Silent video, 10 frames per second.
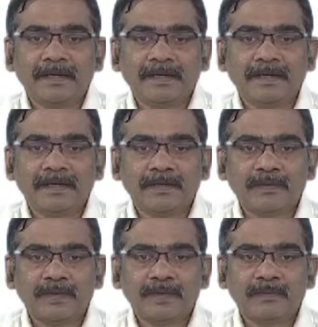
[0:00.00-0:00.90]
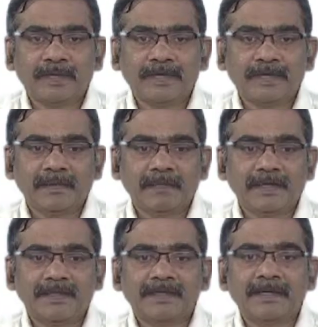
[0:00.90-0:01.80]
the Turing machine,
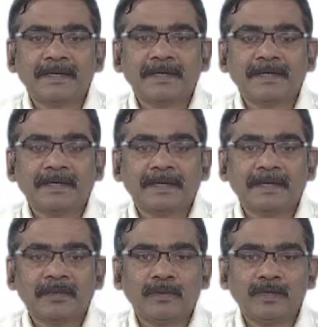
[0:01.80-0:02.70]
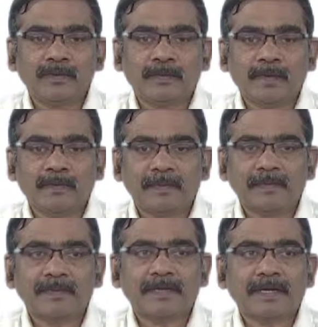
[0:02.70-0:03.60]
means then those
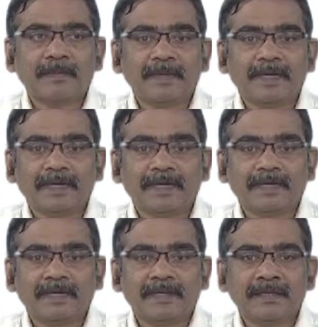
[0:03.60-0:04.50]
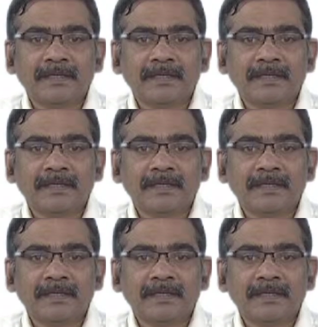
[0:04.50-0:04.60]
problems are coming under